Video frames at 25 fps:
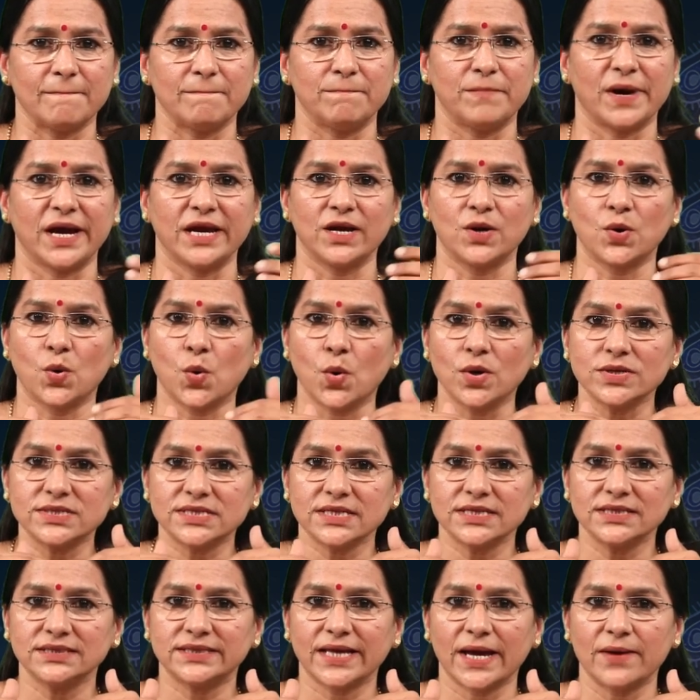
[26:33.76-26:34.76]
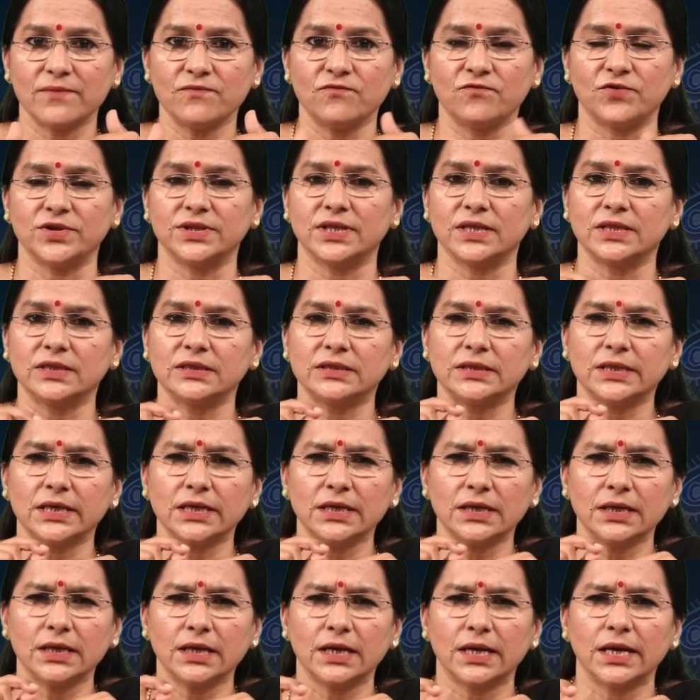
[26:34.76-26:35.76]
by coating them with a
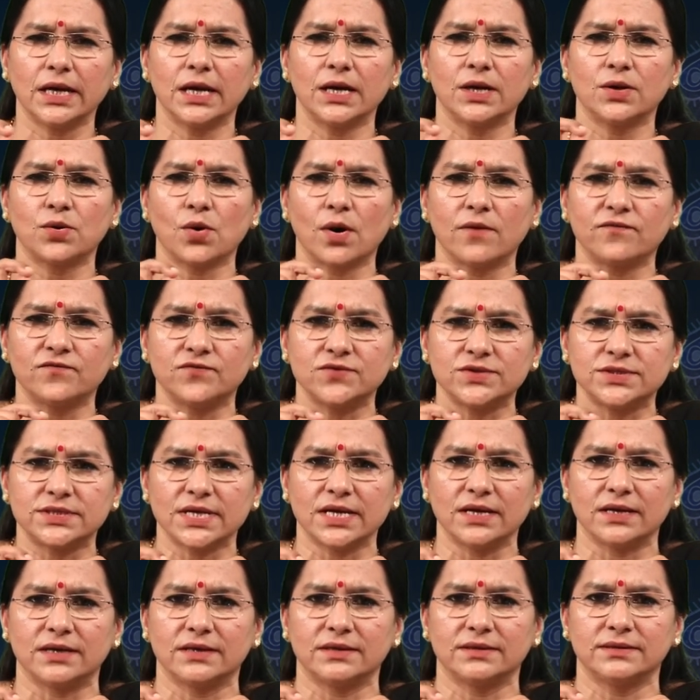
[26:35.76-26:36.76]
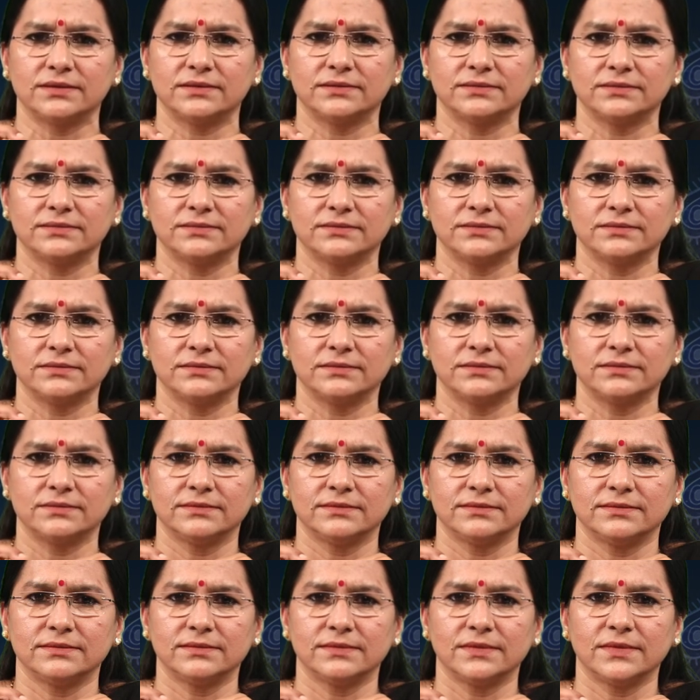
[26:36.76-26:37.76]
thin layer of zinc.
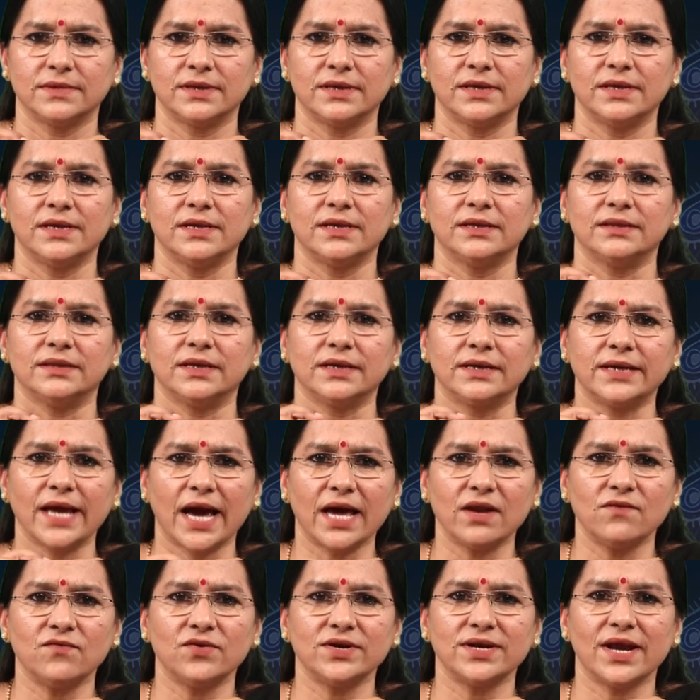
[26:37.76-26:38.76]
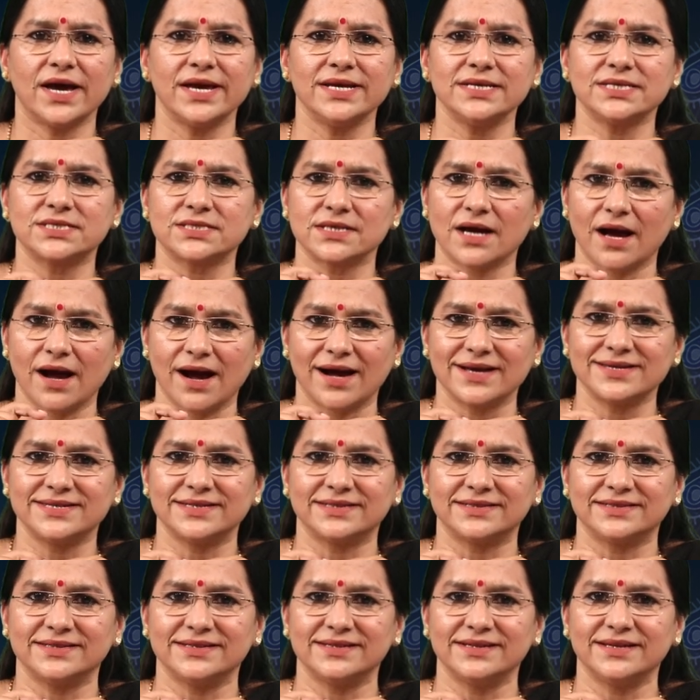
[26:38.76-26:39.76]
The galvanized
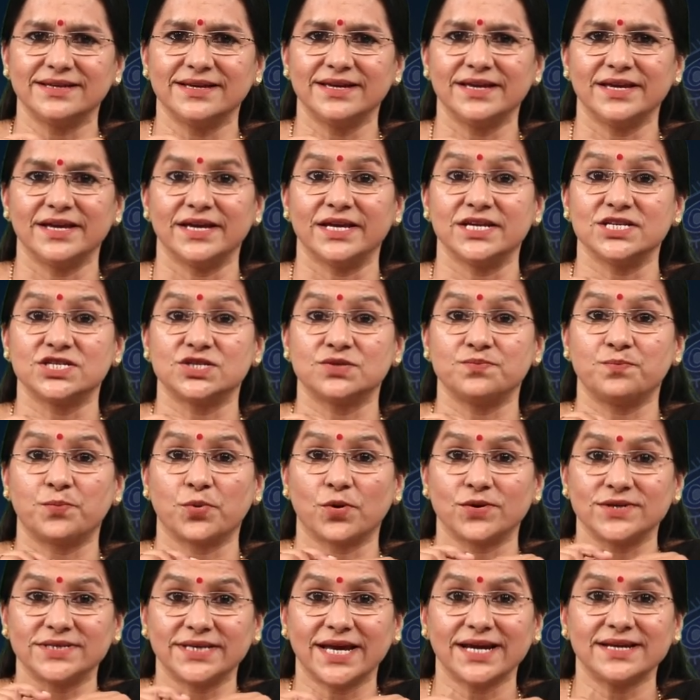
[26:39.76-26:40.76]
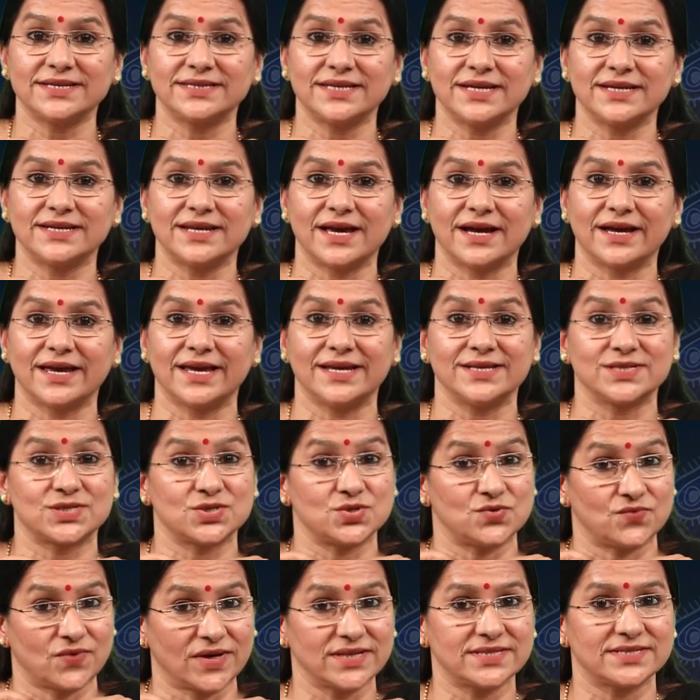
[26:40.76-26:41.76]
article is protected
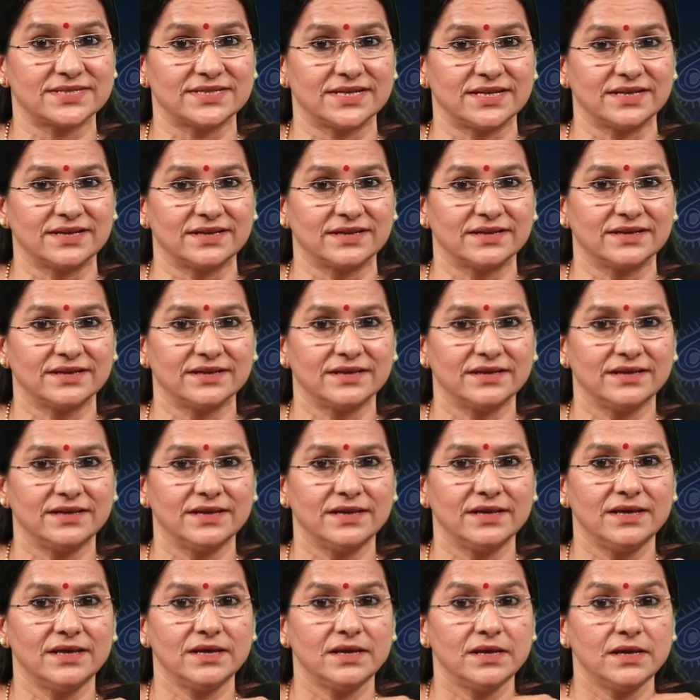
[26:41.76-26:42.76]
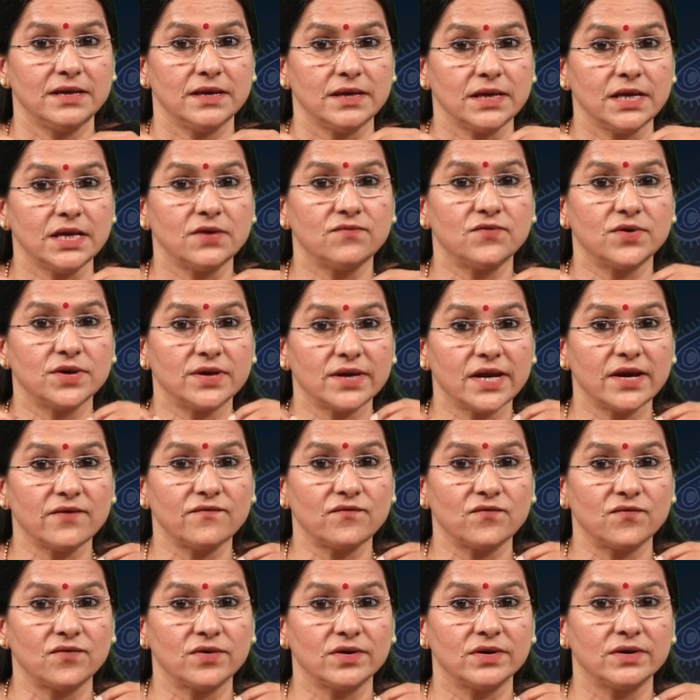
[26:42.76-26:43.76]
against rusting even
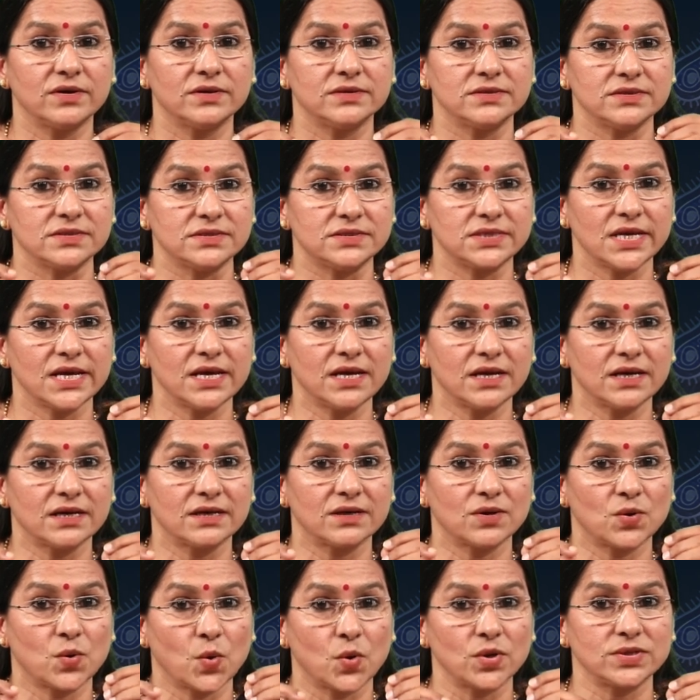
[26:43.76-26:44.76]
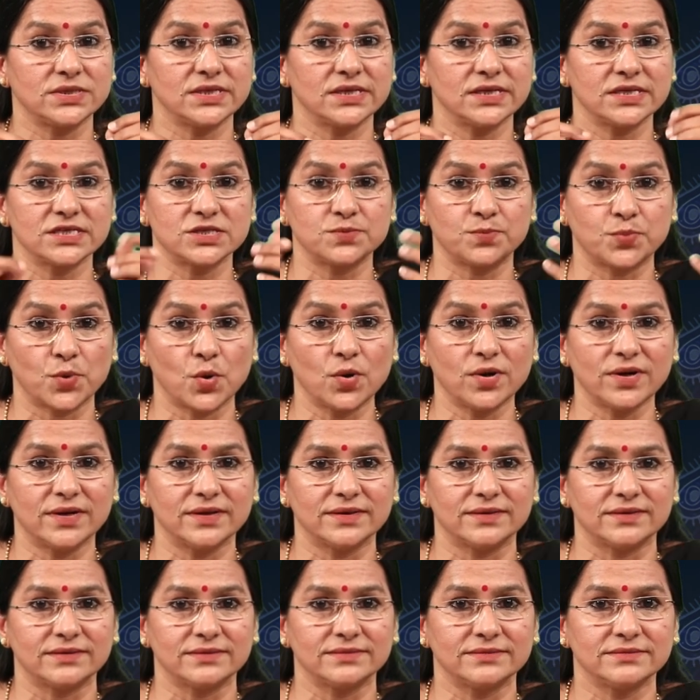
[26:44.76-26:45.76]
if zinc coating is
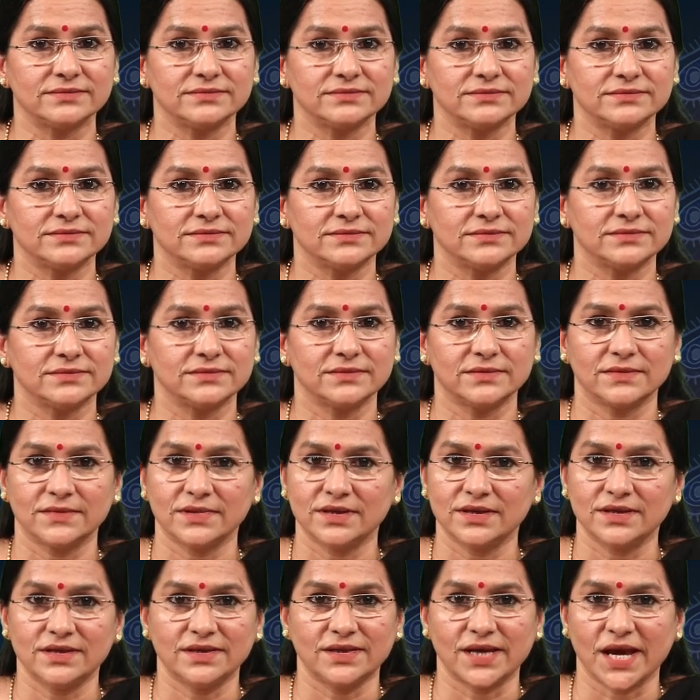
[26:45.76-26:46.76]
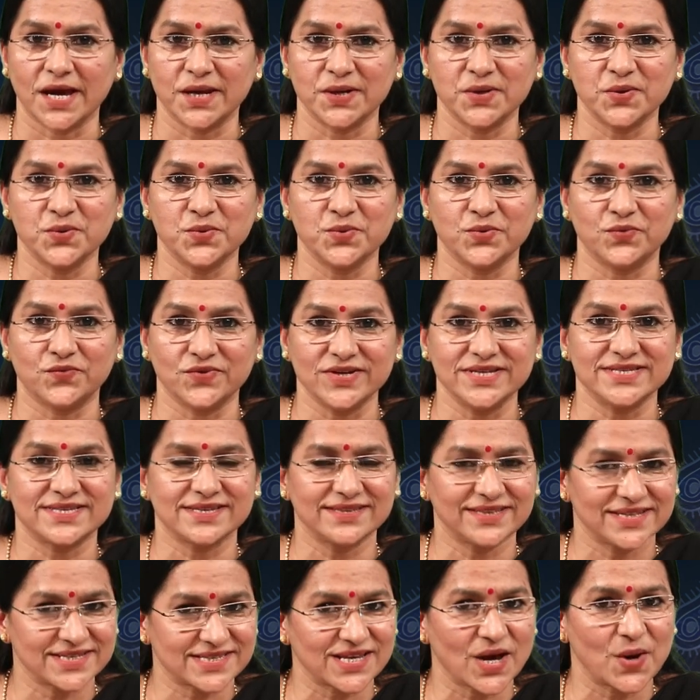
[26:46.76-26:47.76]
broken. Can you
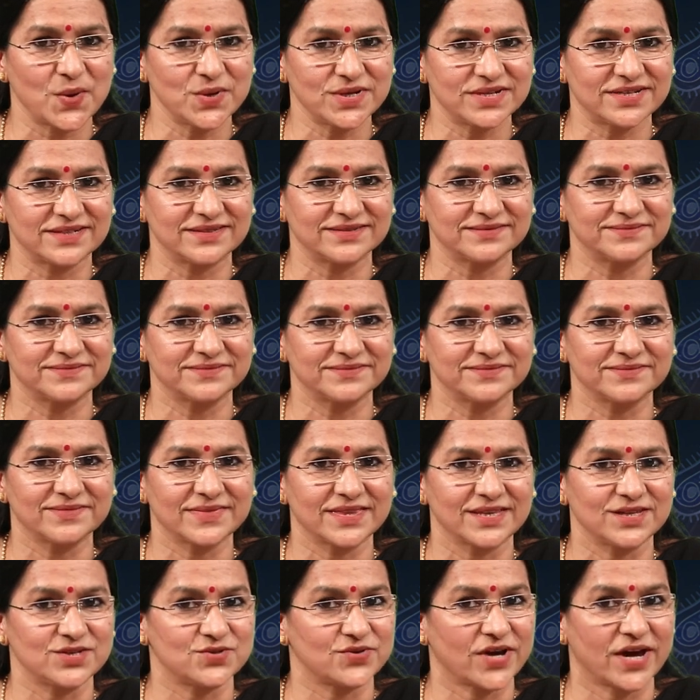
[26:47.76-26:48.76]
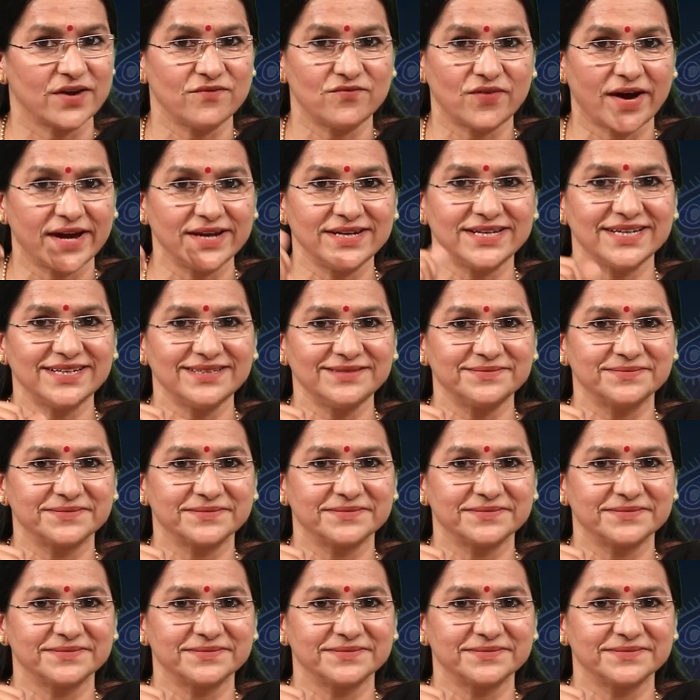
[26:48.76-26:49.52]
reason this out? Try finding.